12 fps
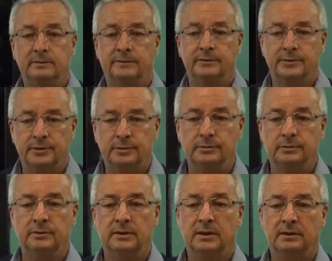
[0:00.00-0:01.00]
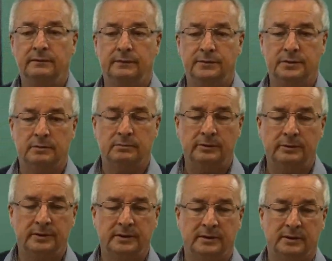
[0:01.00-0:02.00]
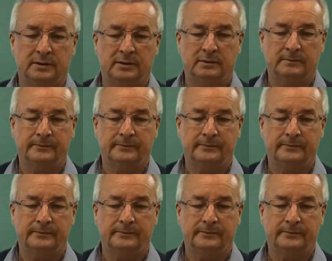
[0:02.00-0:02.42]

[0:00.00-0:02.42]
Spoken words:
for 2 for tomorrow night.